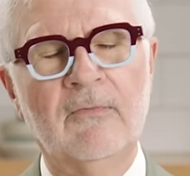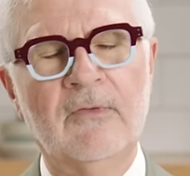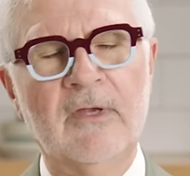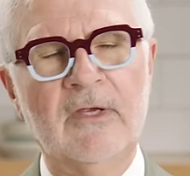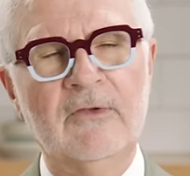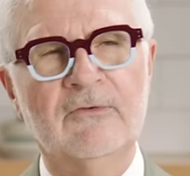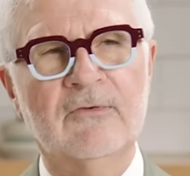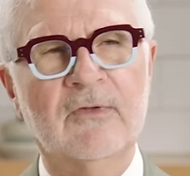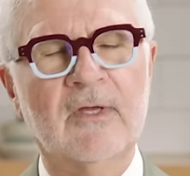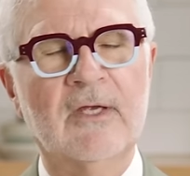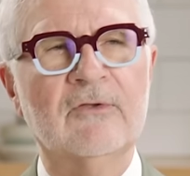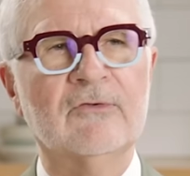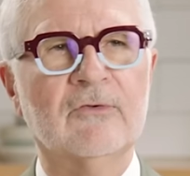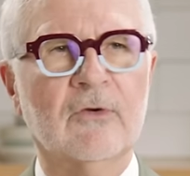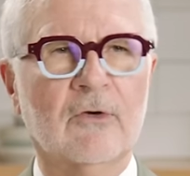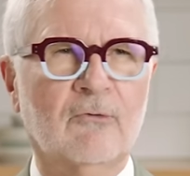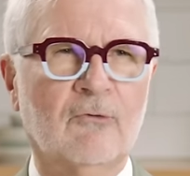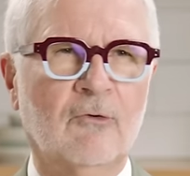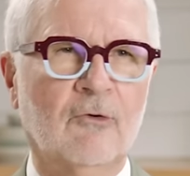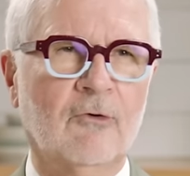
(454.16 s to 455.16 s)
These things
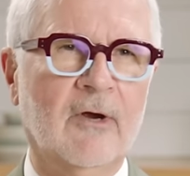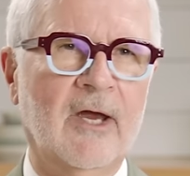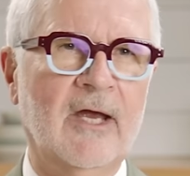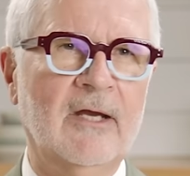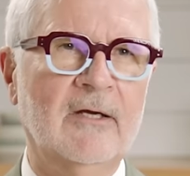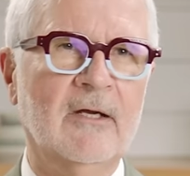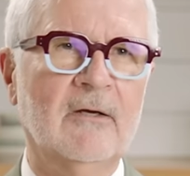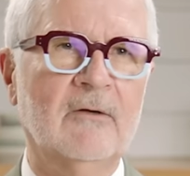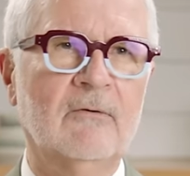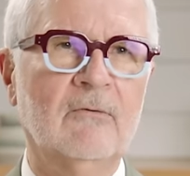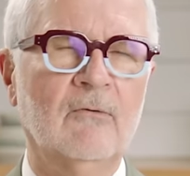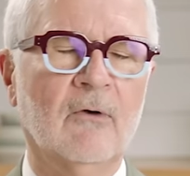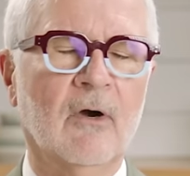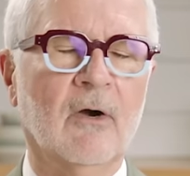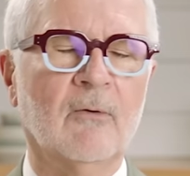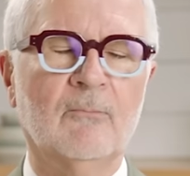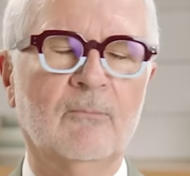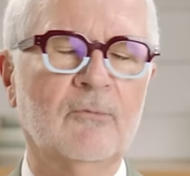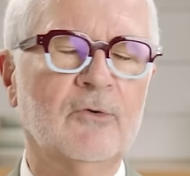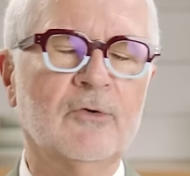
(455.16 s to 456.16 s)
are created
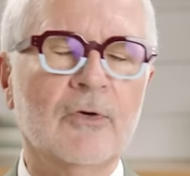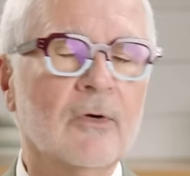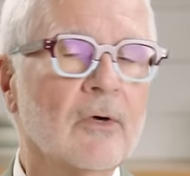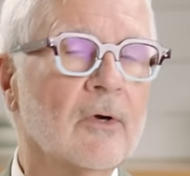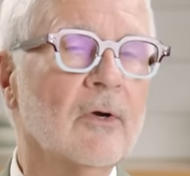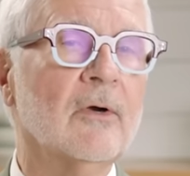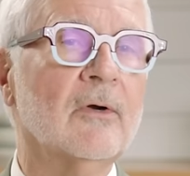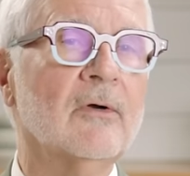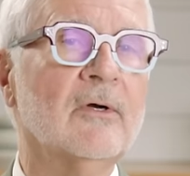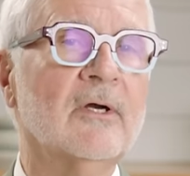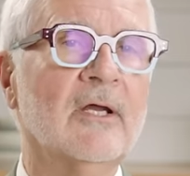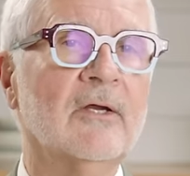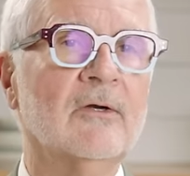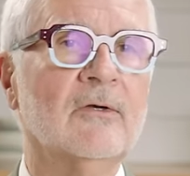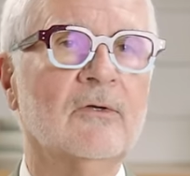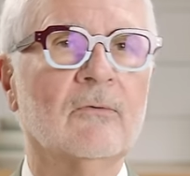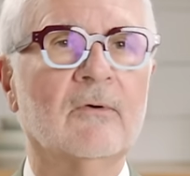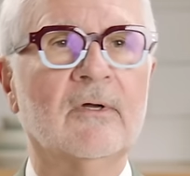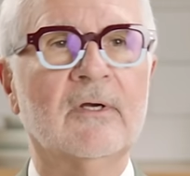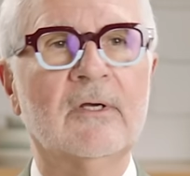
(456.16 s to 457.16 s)
or turned
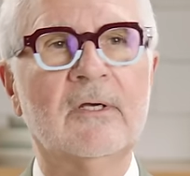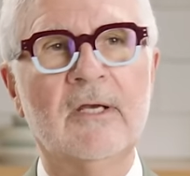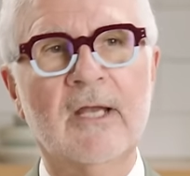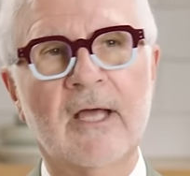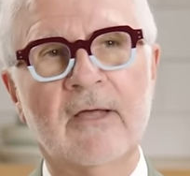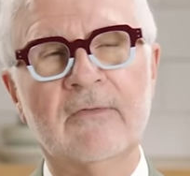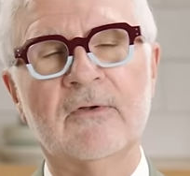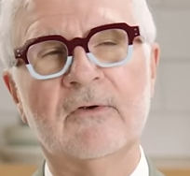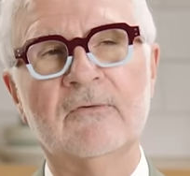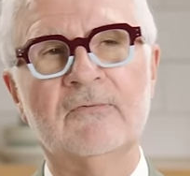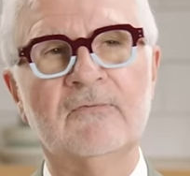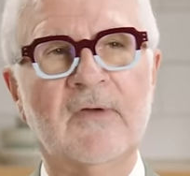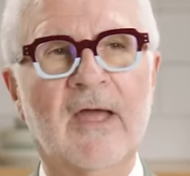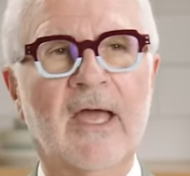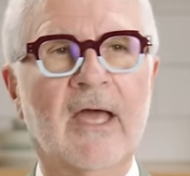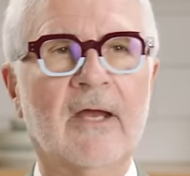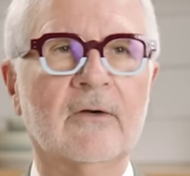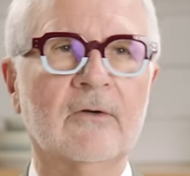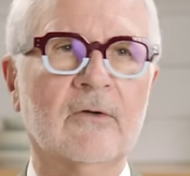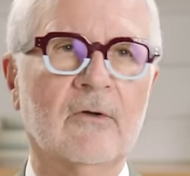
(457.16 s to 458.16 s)
into another
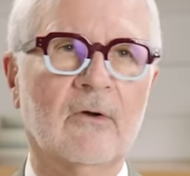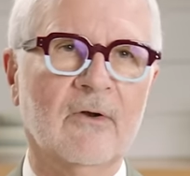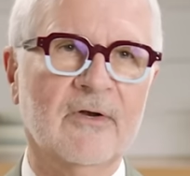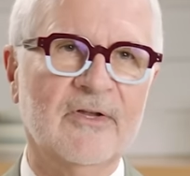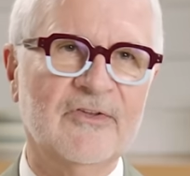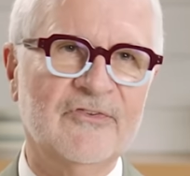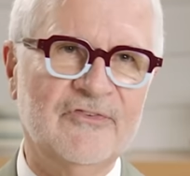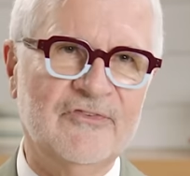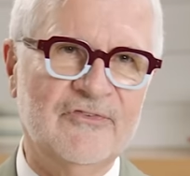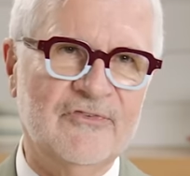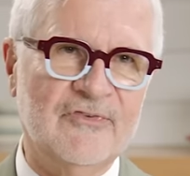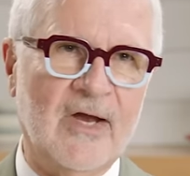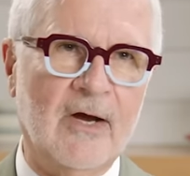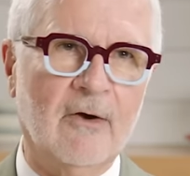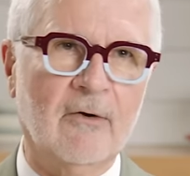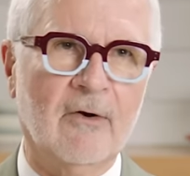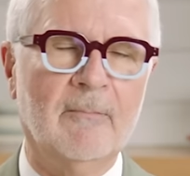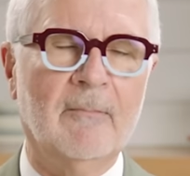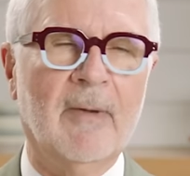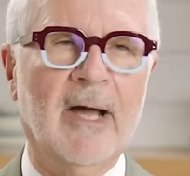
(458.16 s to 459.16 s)
fat called a
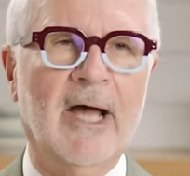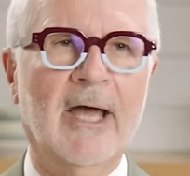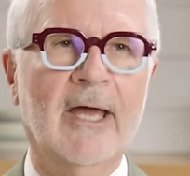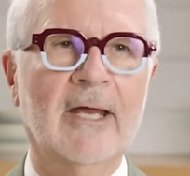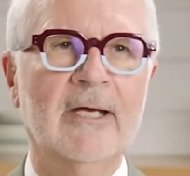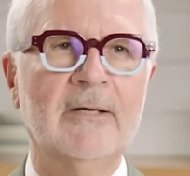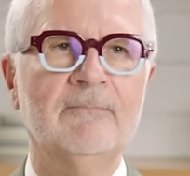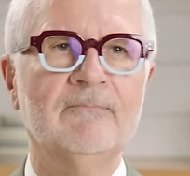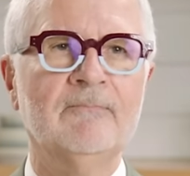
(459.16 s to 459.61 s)
ceramide.